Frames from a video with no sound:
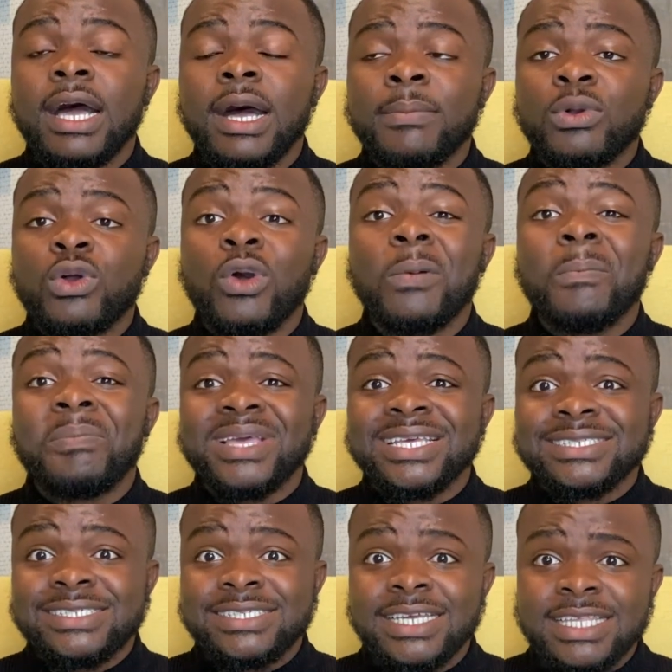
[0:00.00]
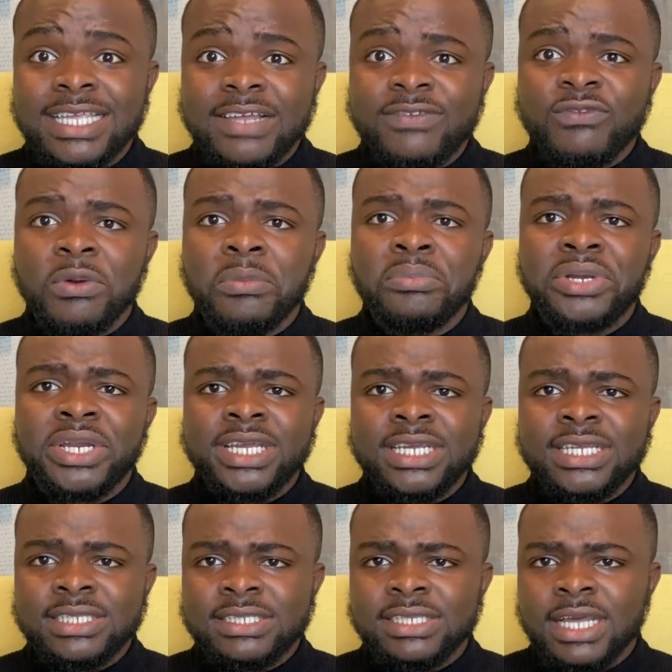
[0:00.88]
compensated for
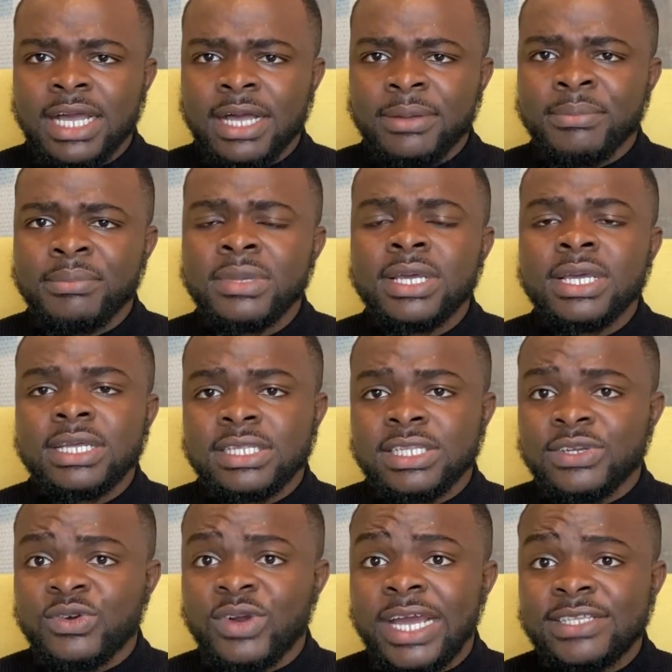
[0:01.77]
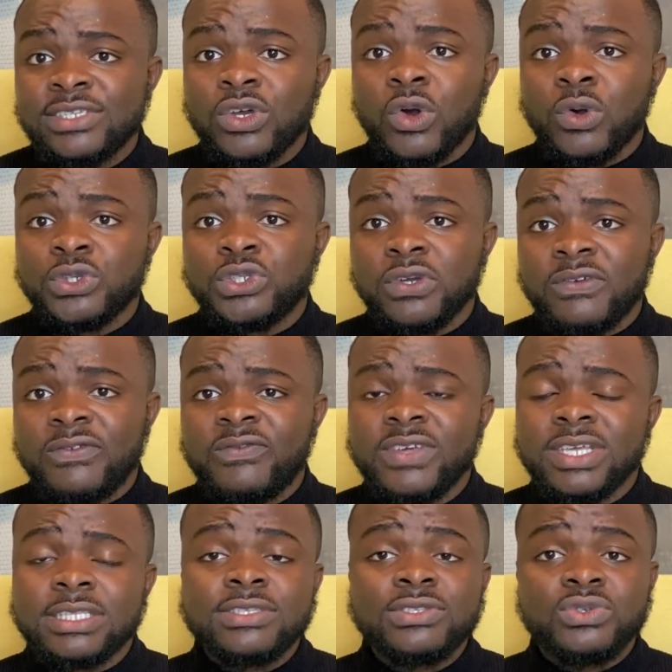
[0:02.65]
bringing the right culture
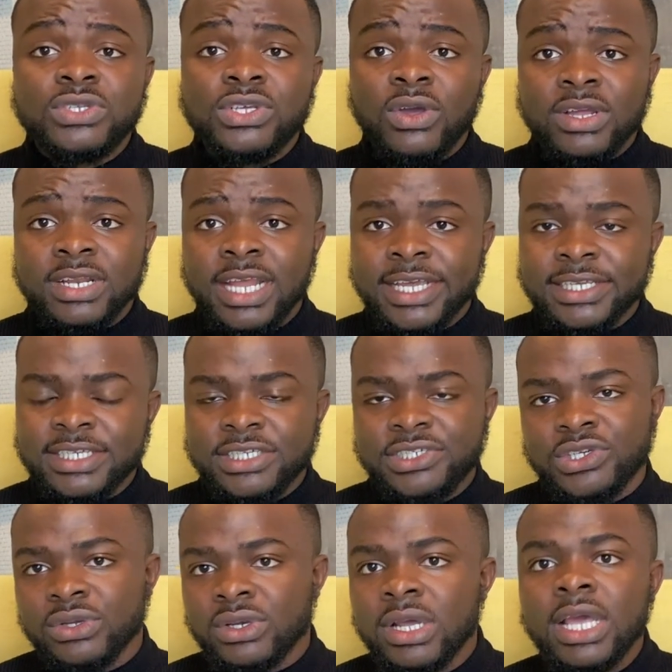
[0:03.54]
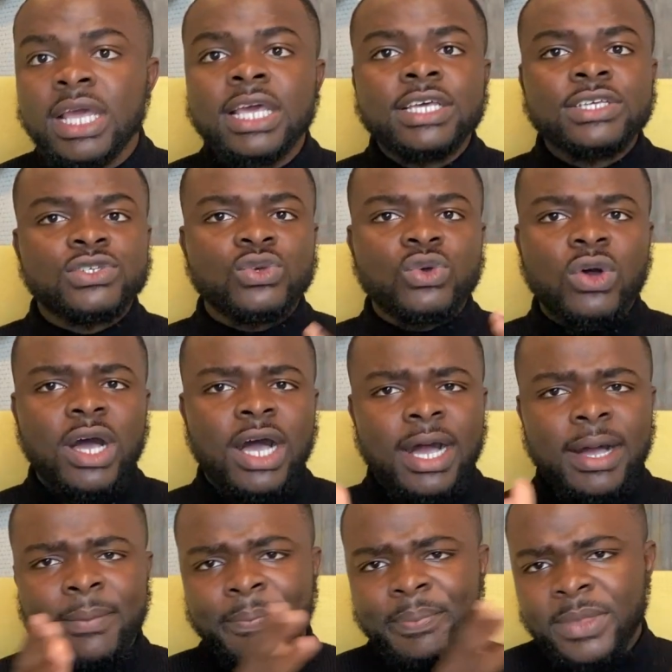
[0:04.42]
fit to the organization.
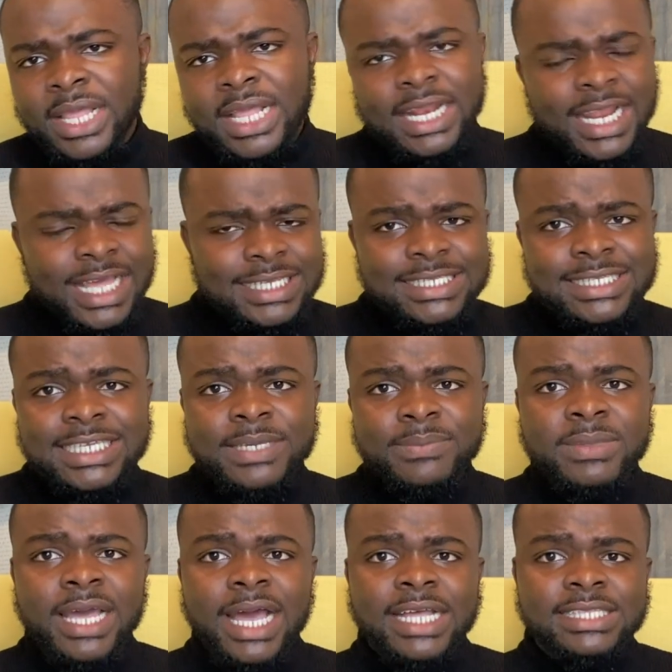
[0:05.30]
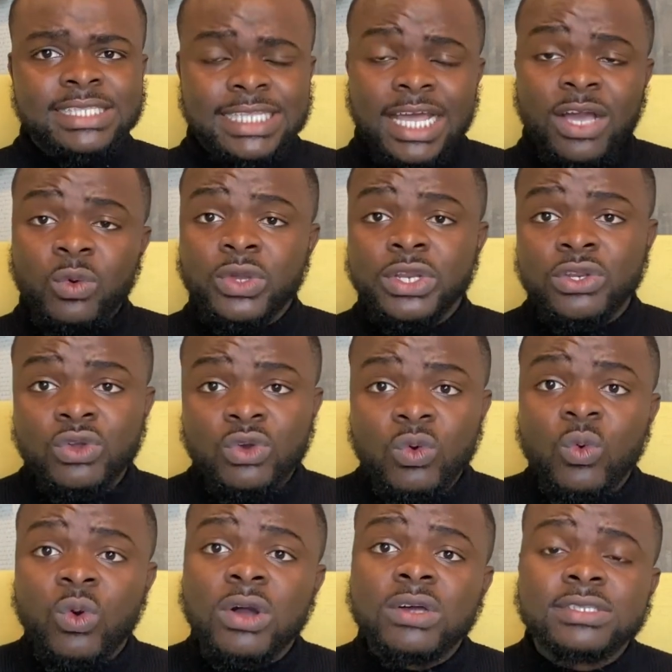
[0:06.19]
So let's skip that. Now we know
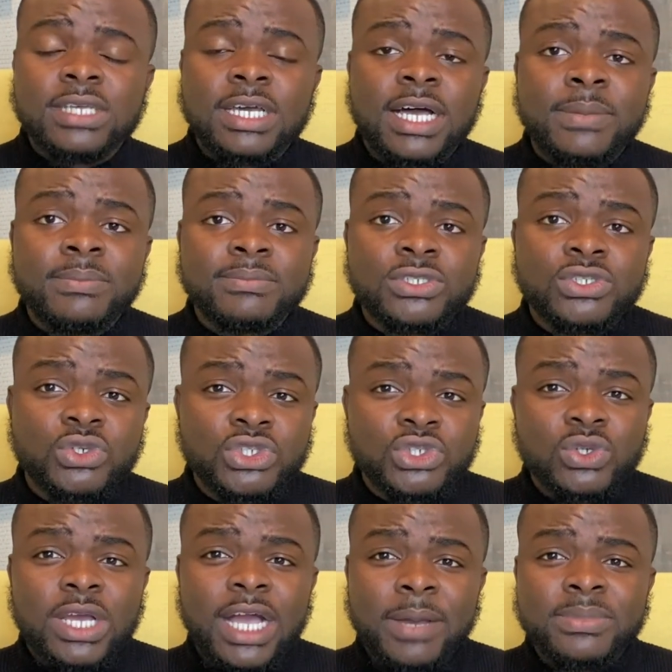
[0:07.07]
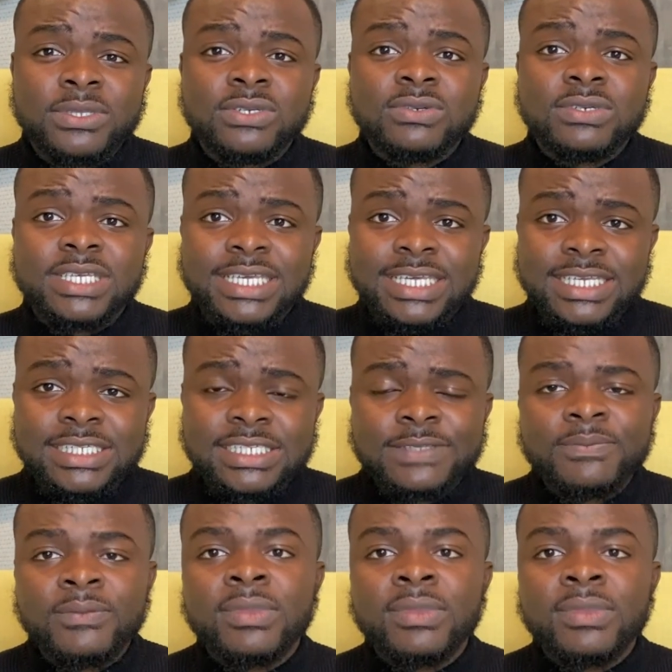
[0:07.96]
what social capital is.